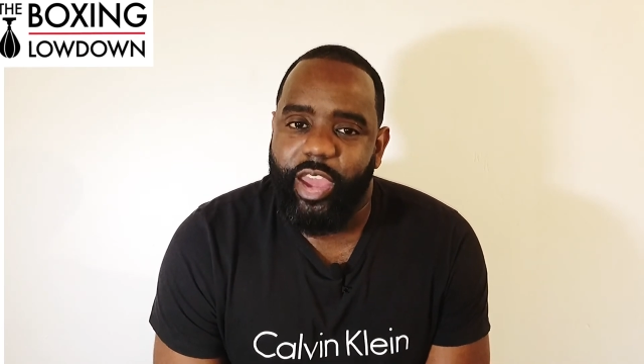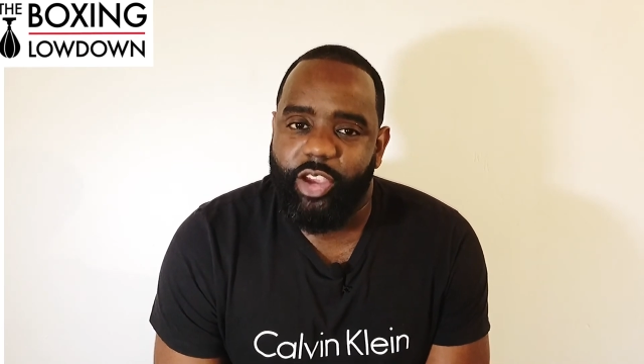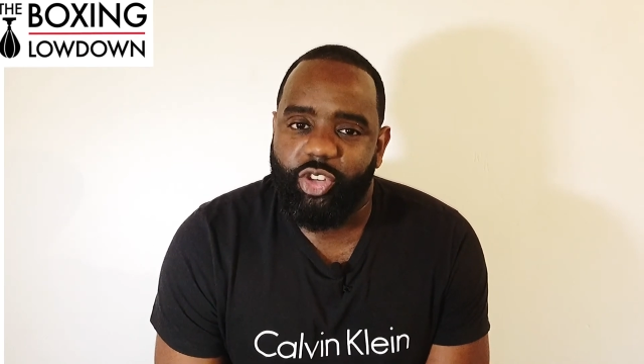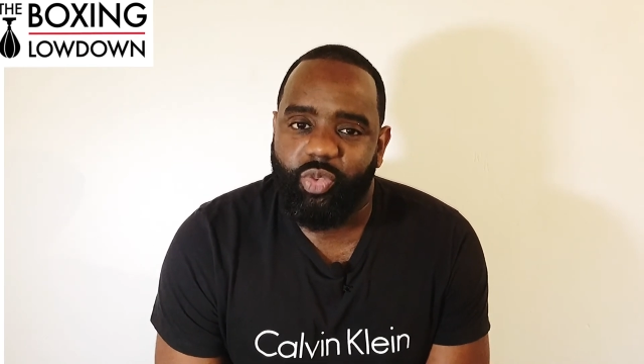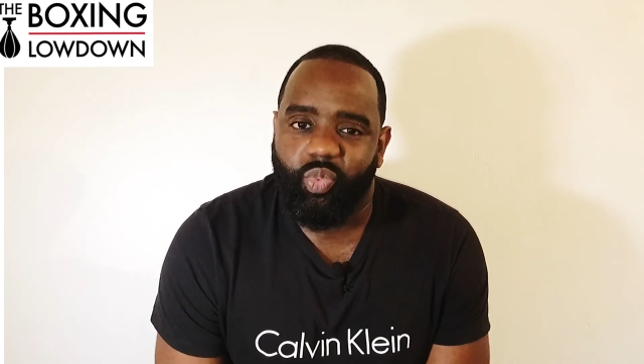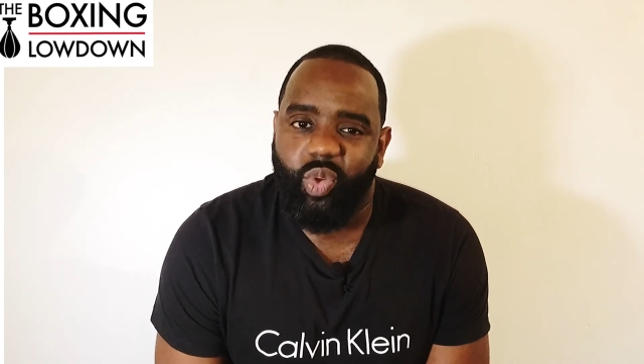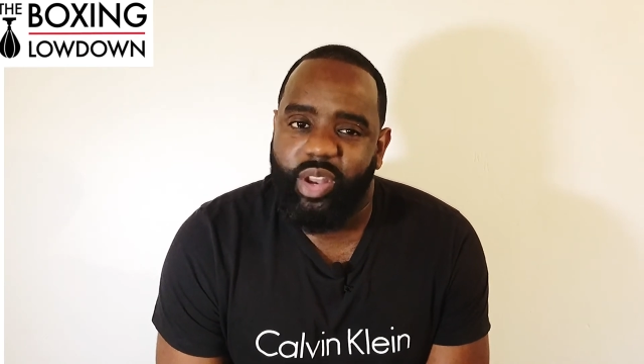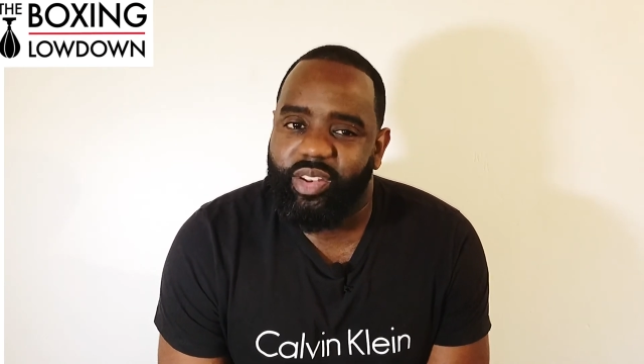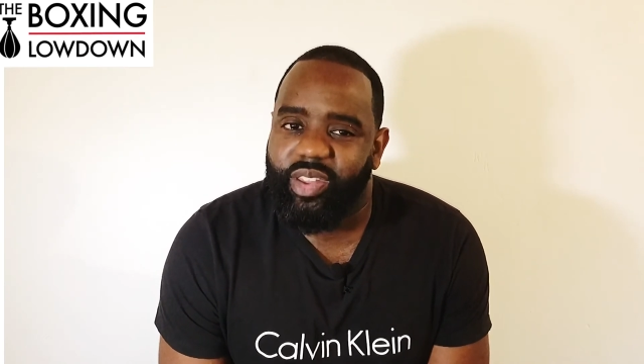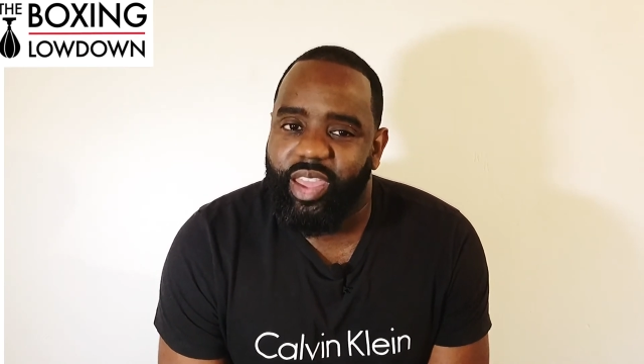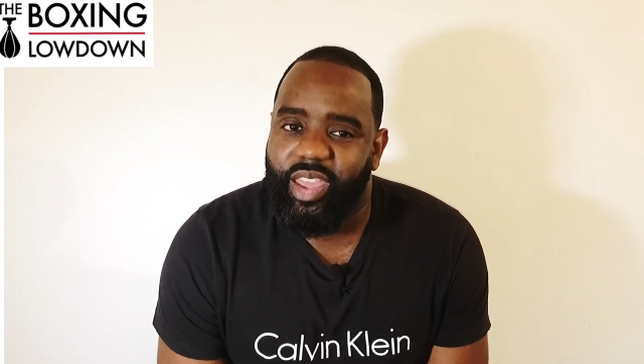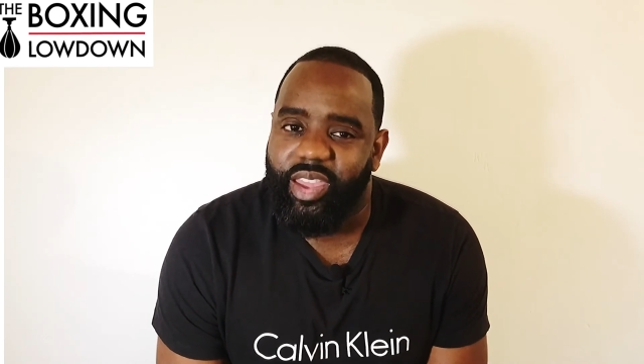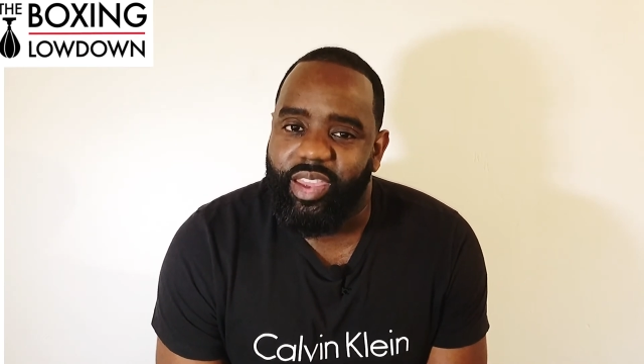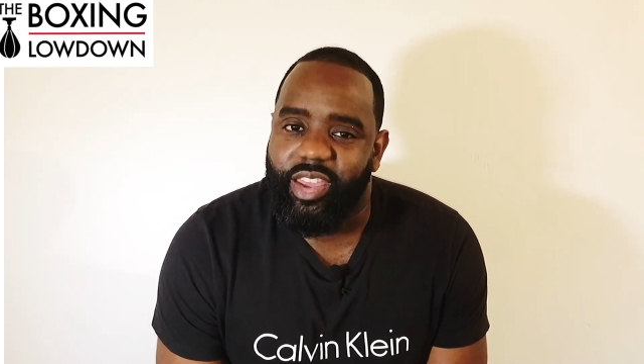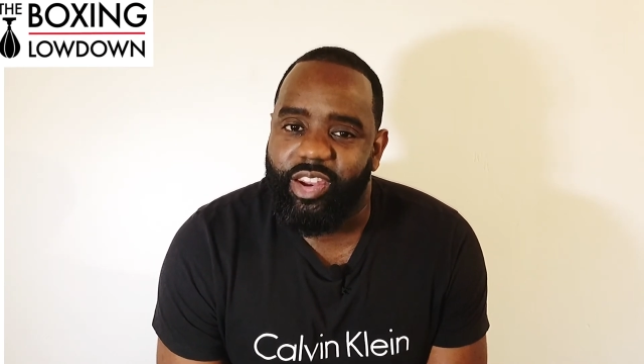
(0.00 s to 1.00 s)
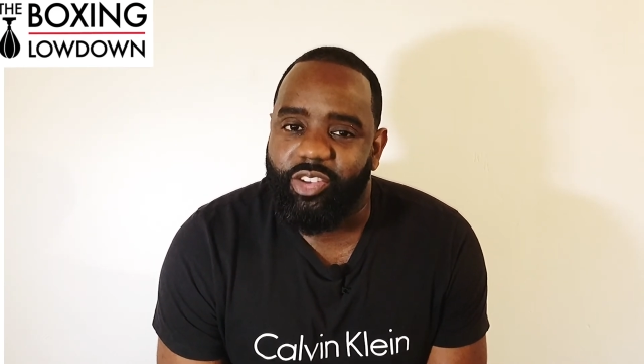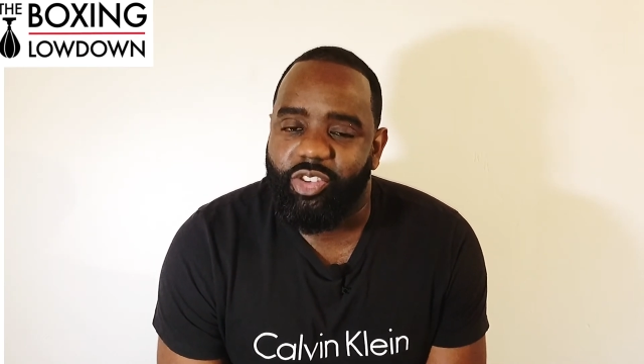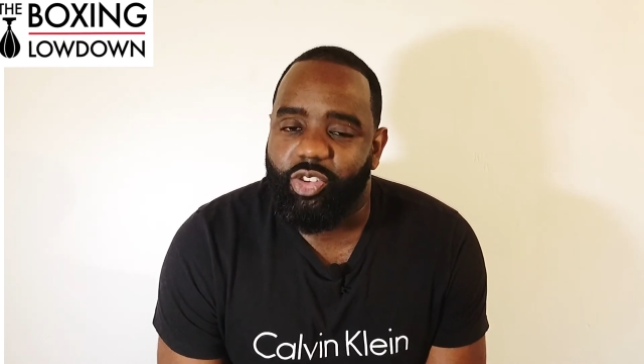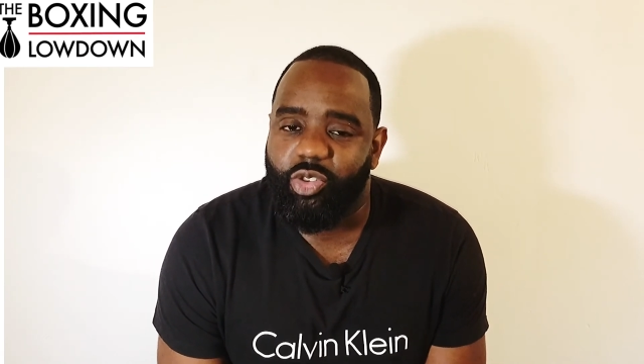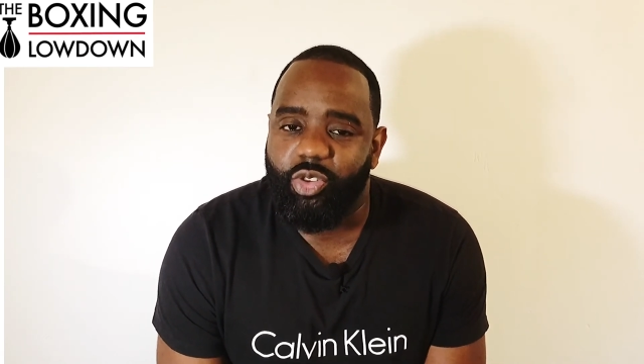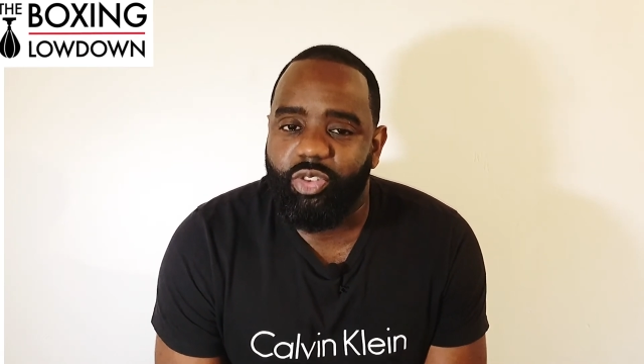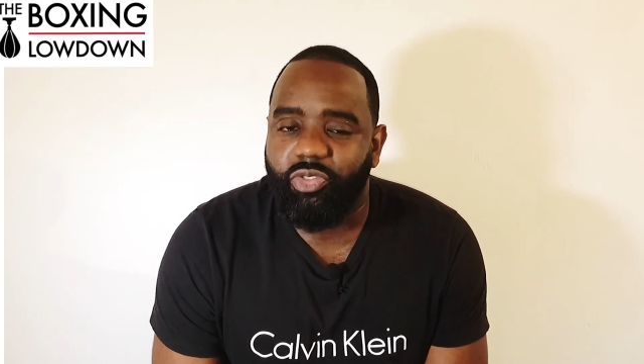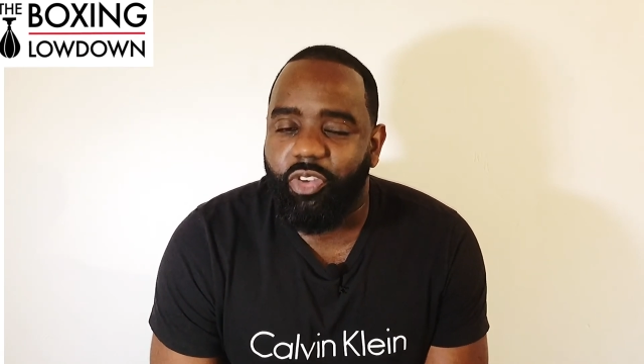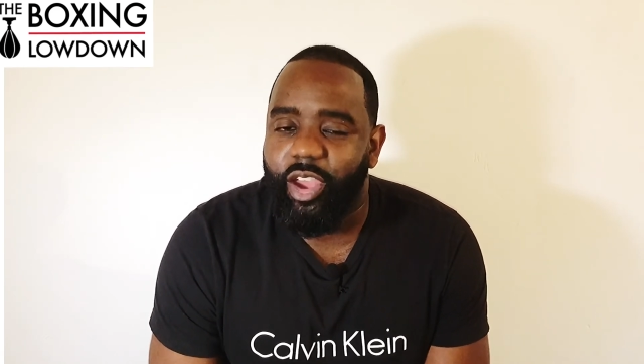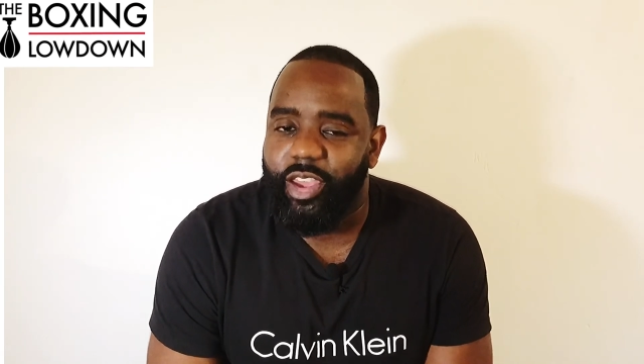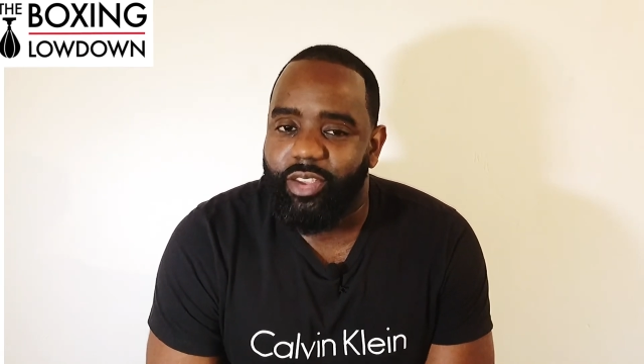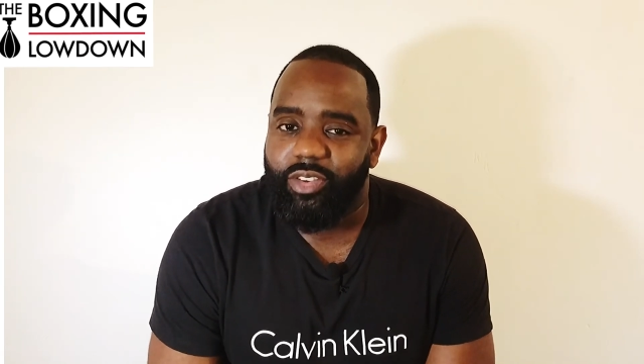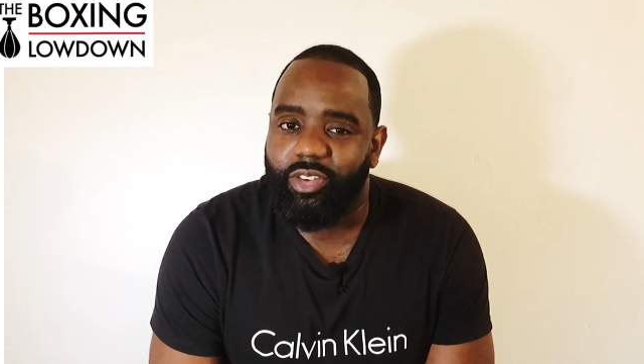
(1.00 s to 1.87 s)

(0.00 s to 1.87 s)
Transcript: action one day in a huge fight.